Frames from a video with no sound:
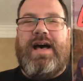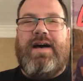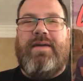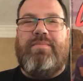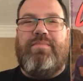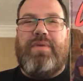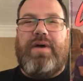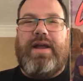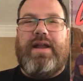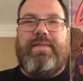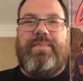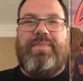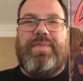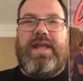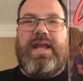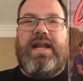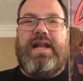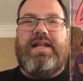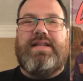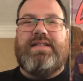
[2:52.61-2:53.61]
but
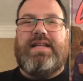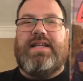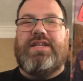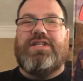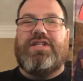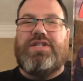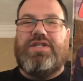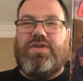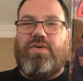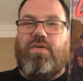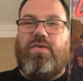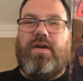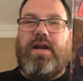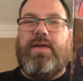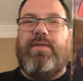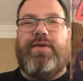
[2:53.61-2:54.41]
it is a story